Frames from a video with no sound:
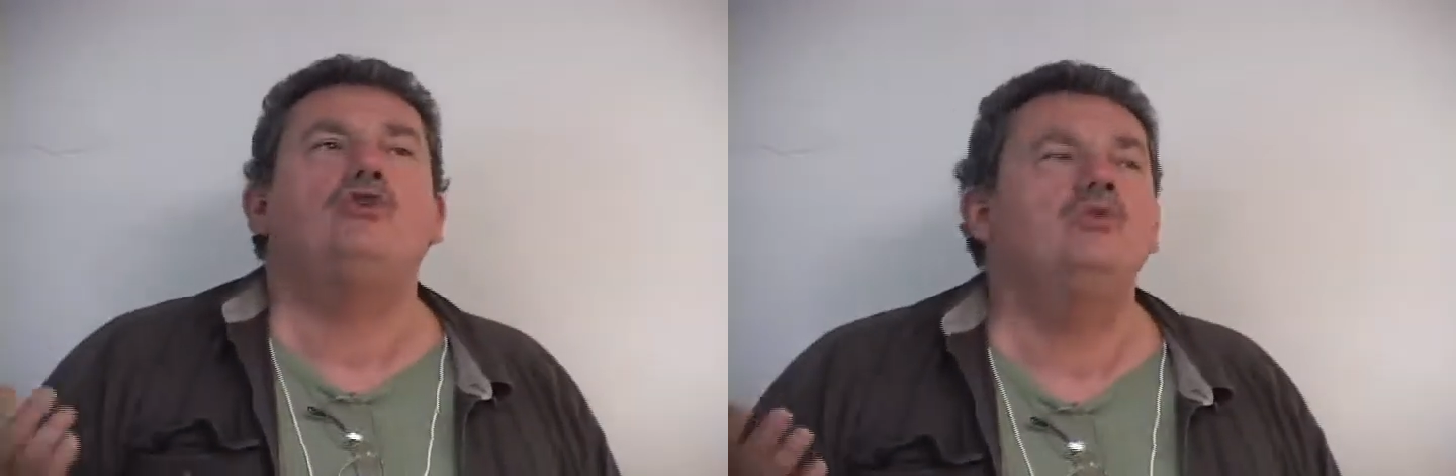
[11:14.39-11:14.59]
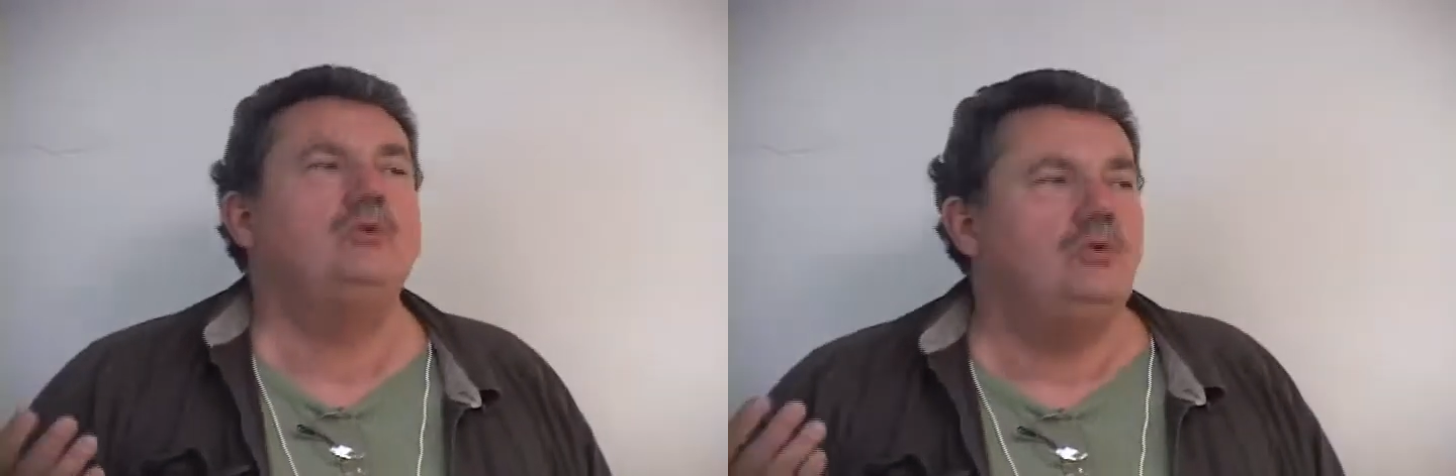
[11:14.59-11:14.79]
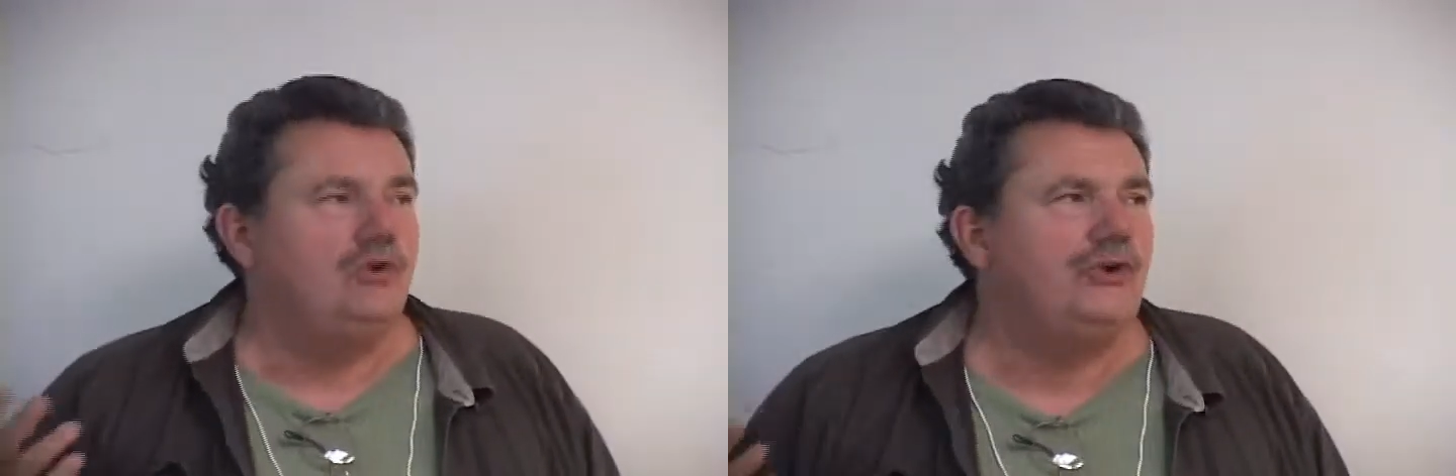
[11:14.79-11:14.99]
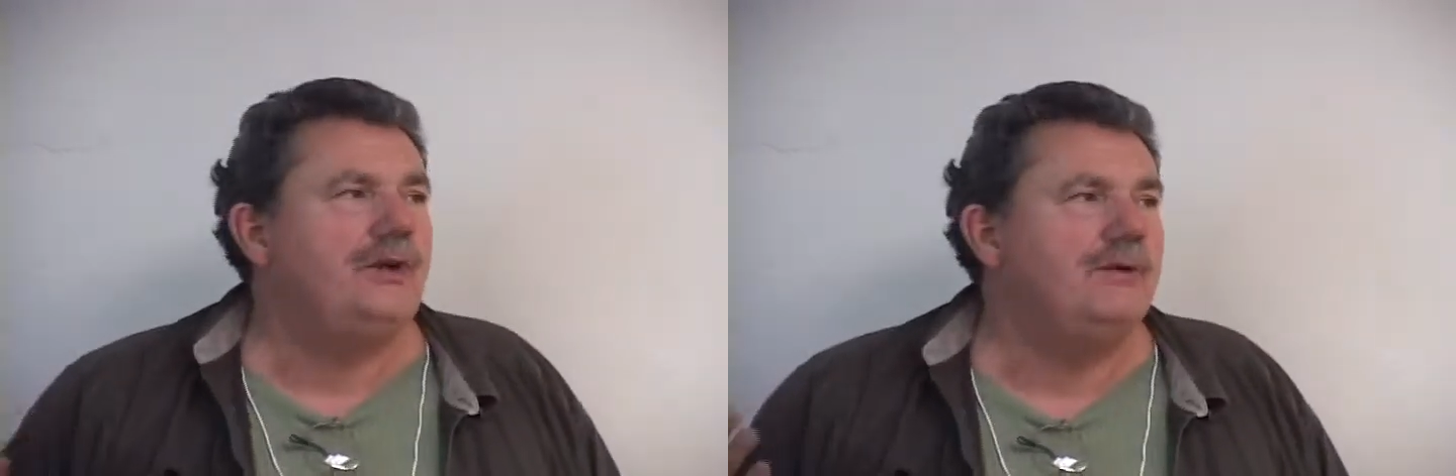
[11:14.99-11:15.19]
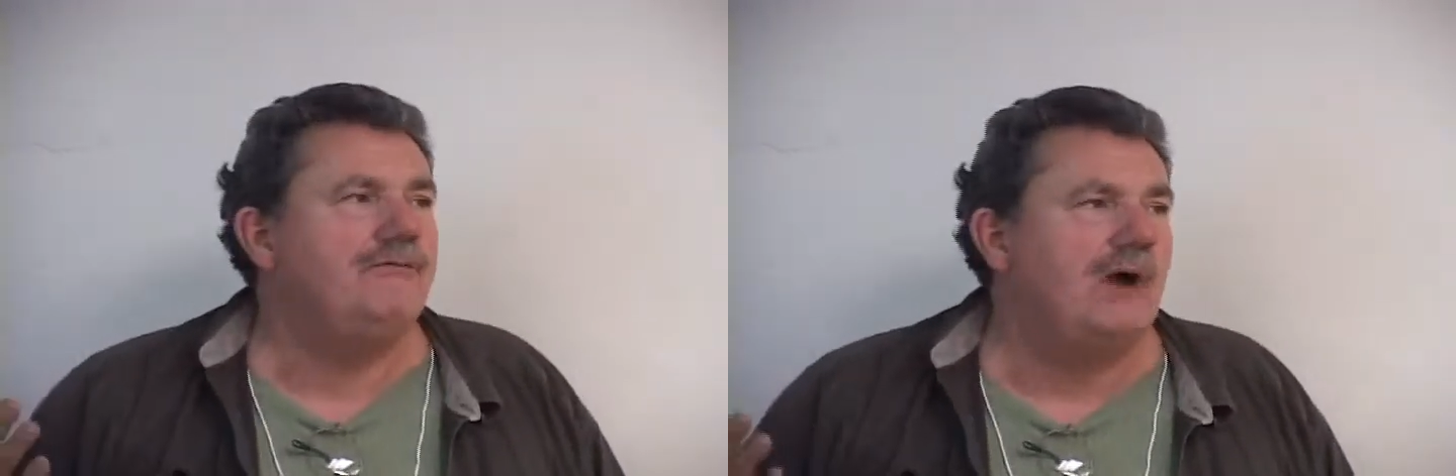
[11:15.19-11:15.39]
tune to
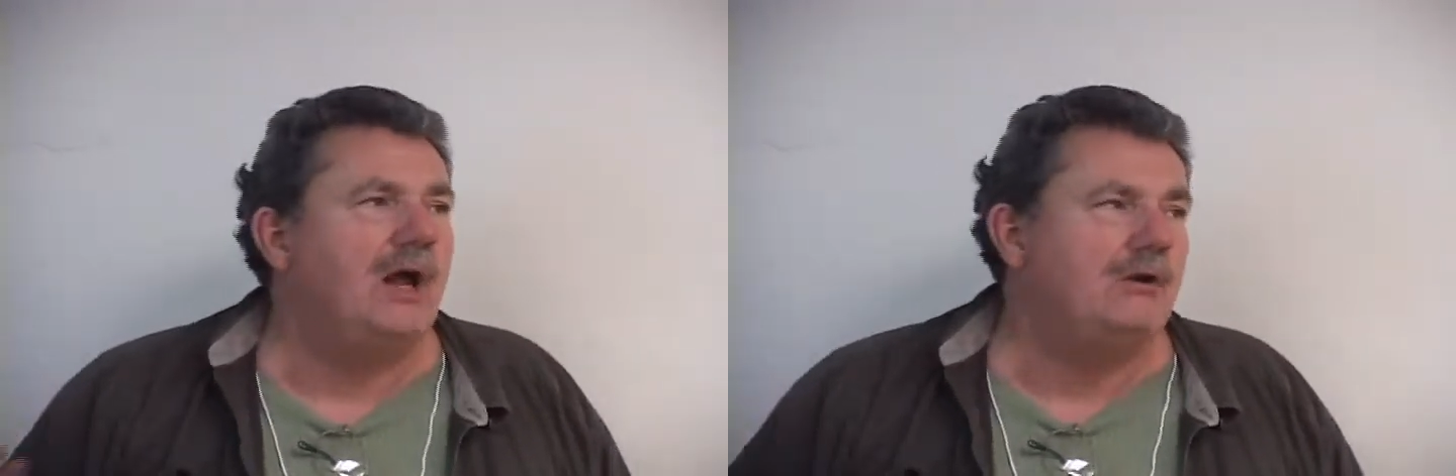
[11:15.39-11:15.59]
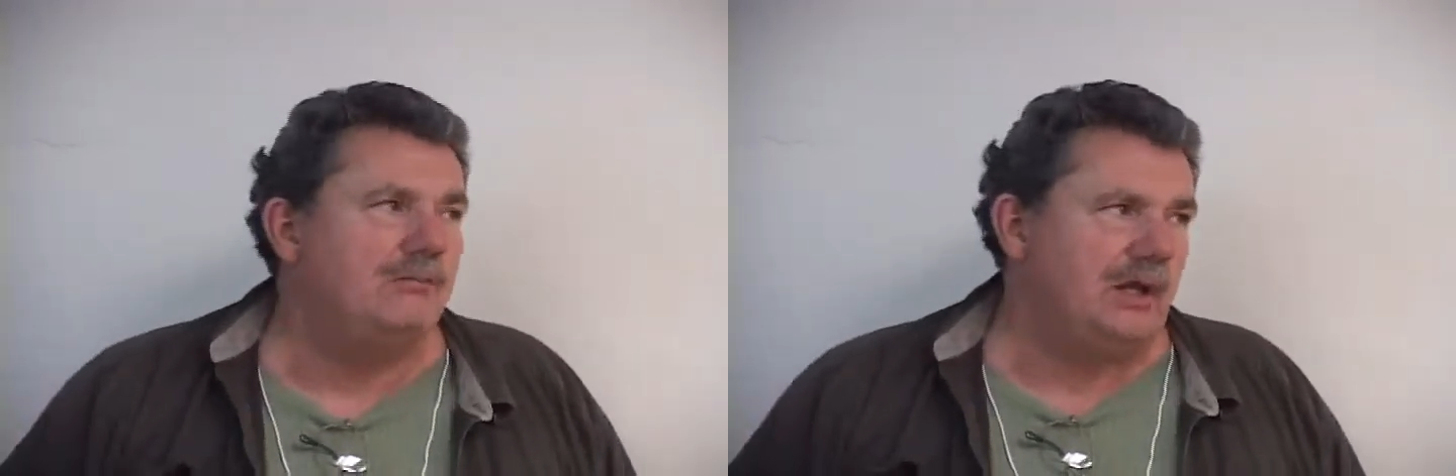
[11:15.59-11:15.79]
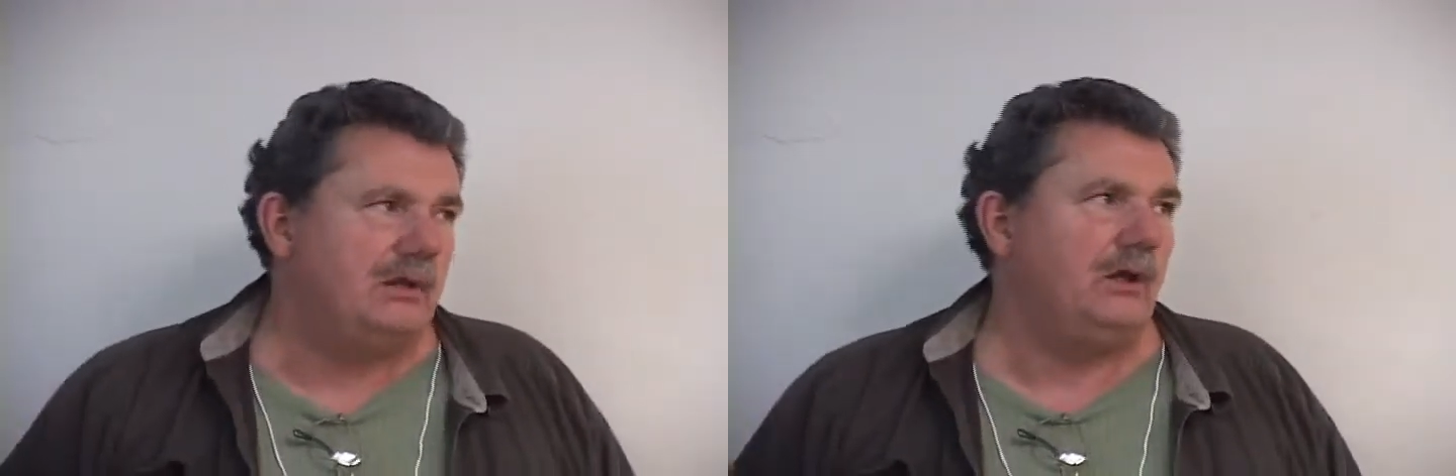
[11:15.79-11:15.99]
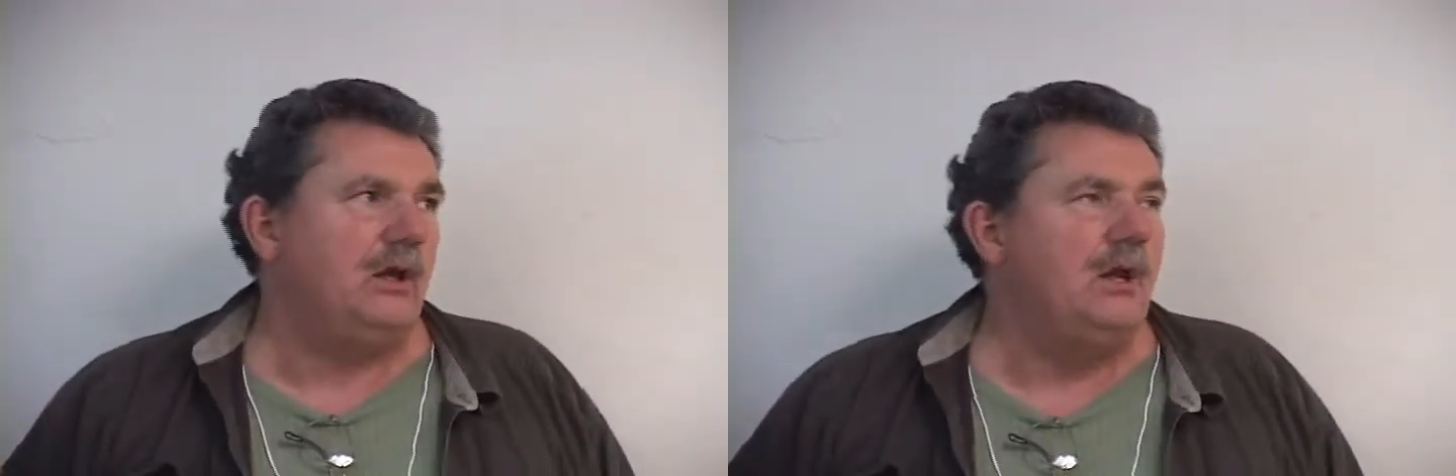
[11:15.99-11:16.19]
the environment